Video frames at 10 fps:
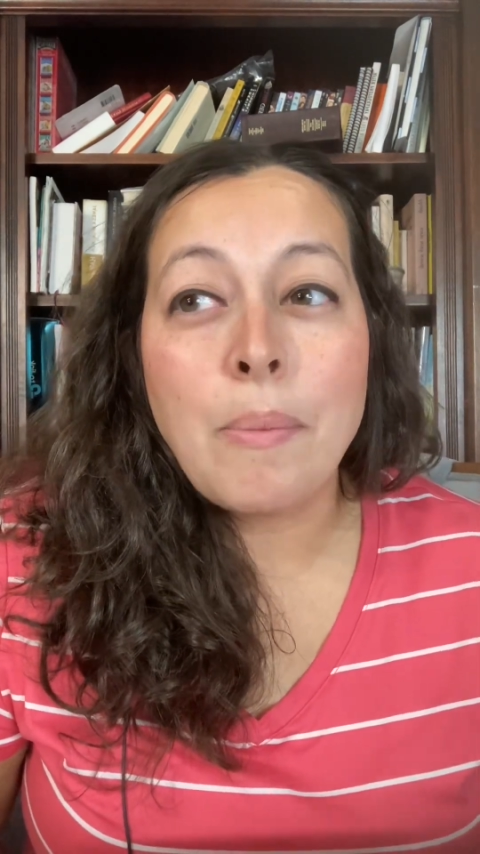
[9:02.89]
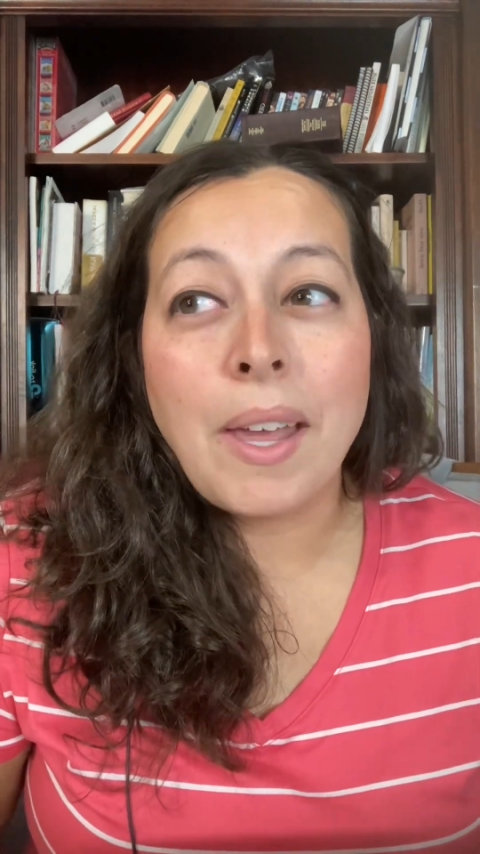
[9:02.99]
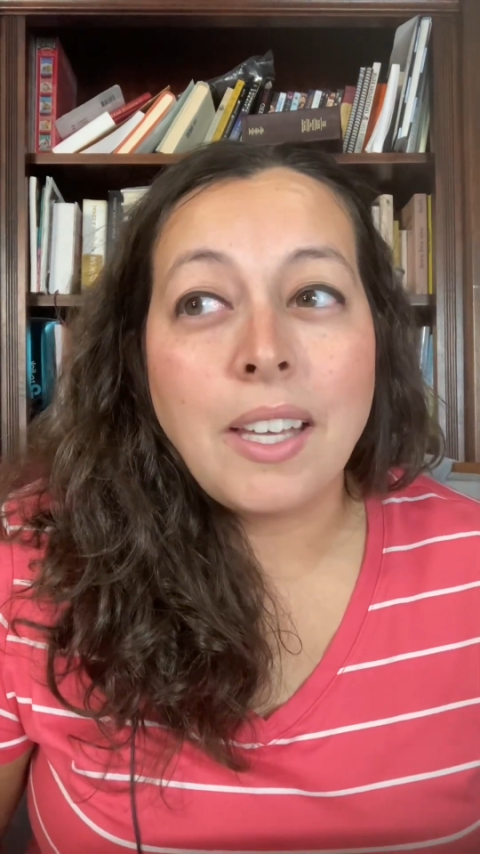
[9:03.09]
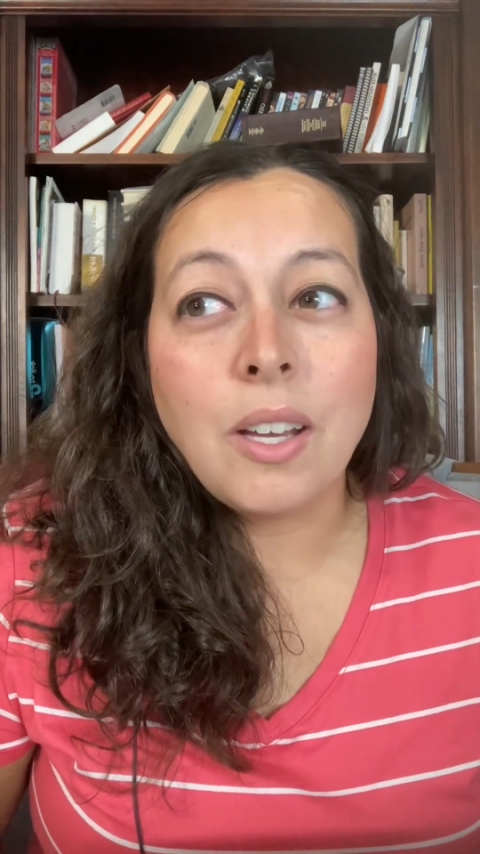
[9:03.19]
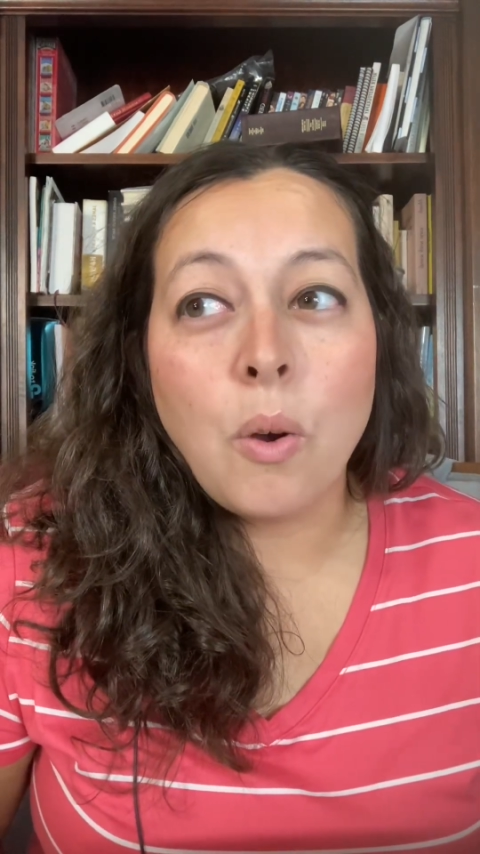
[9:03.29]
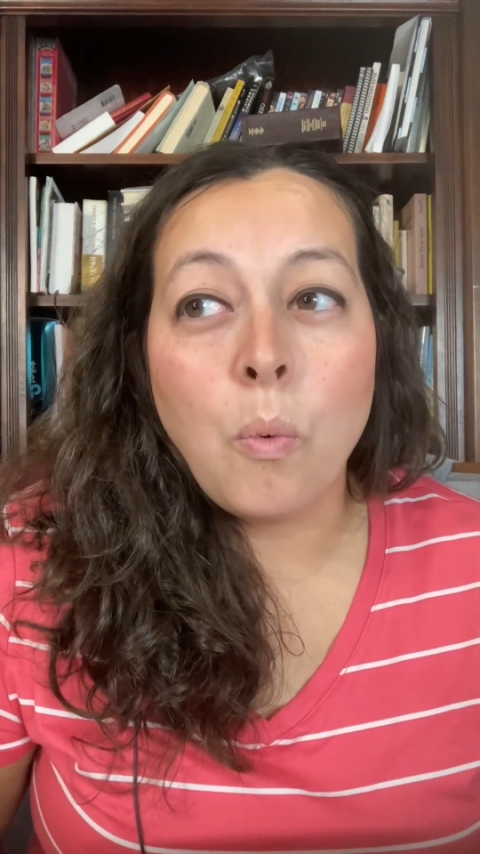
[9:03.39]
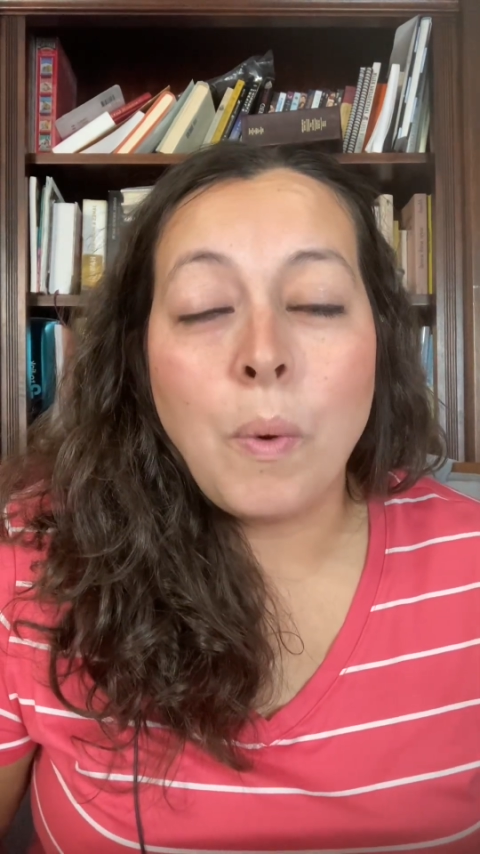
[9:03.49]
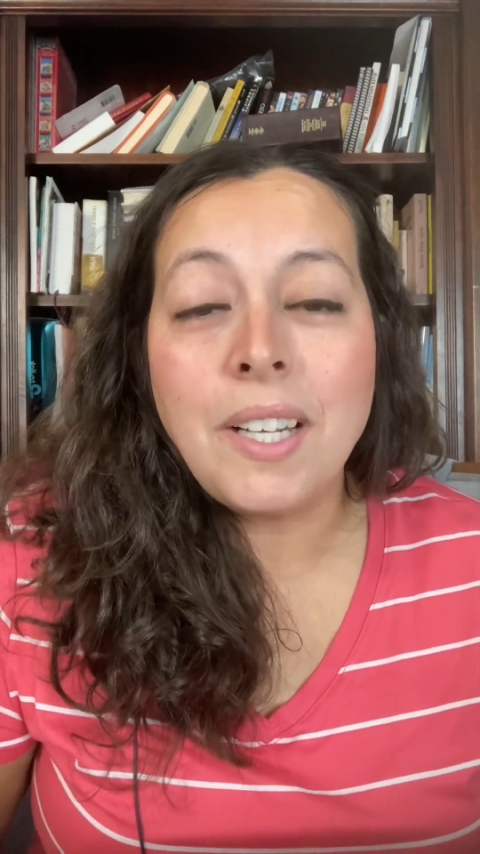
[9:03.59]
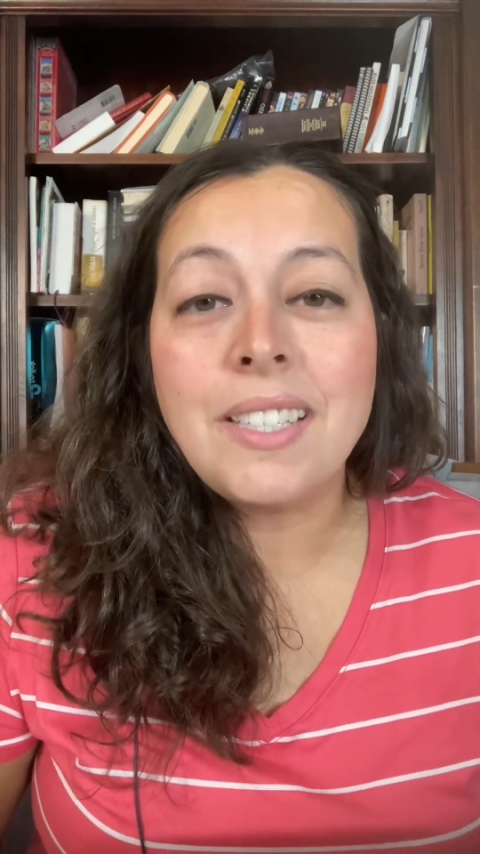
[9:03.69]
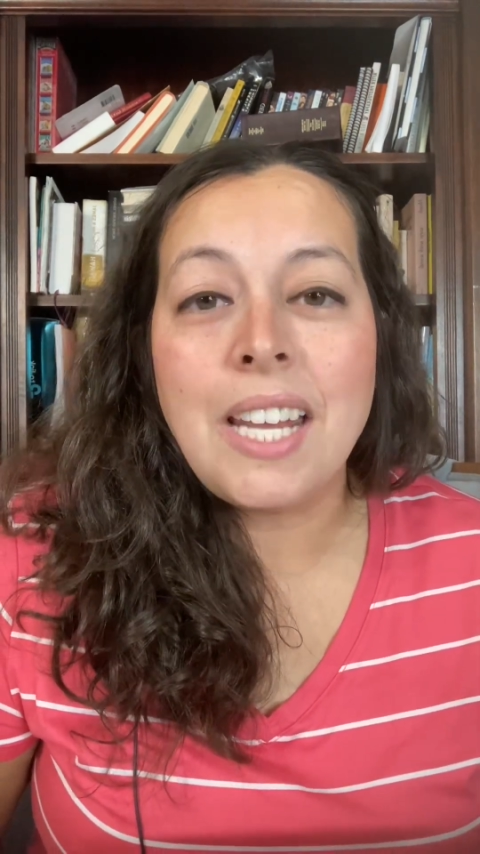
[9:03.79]
like
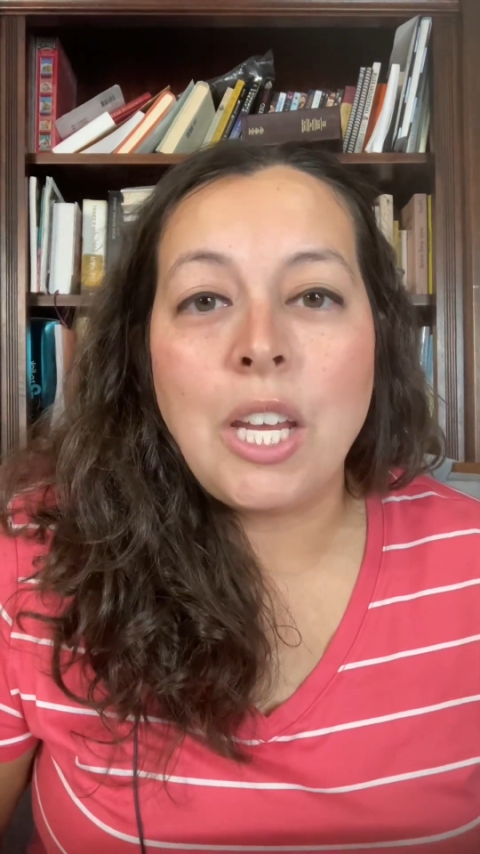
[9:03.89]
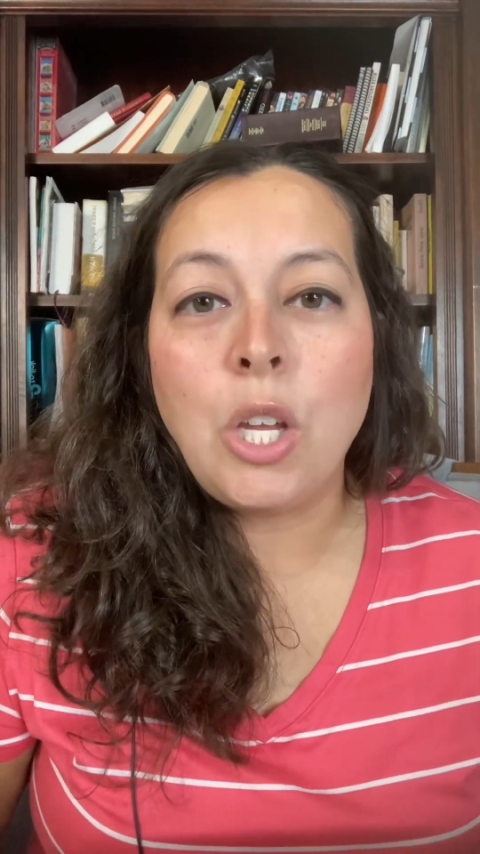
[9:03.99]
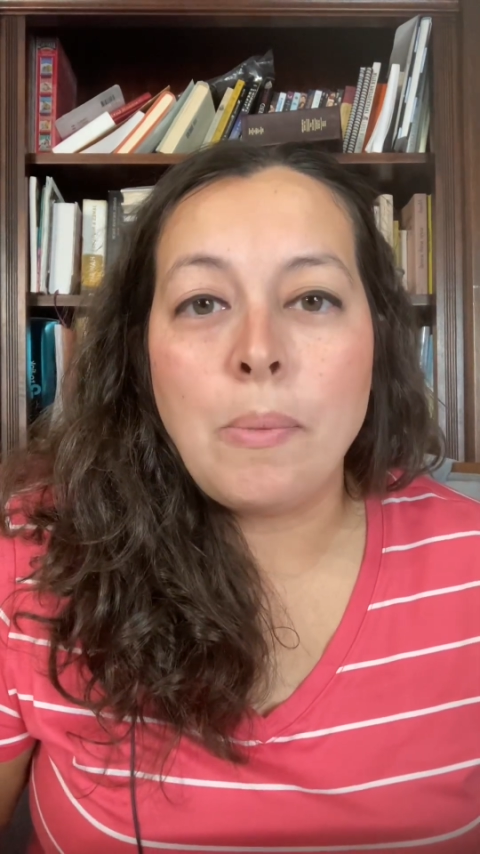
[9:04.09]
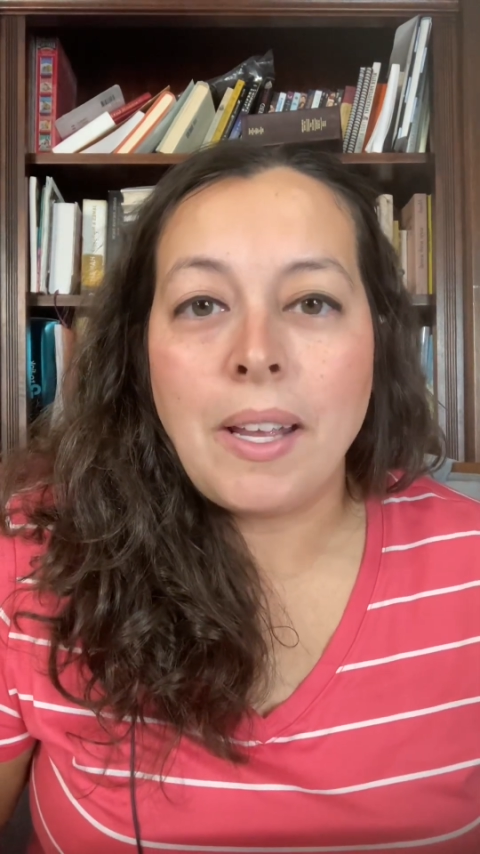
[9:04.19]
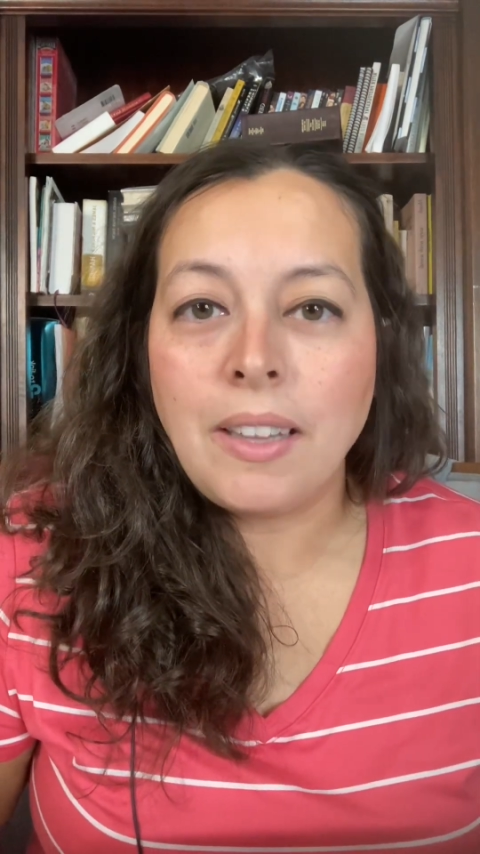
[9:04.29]
what state you may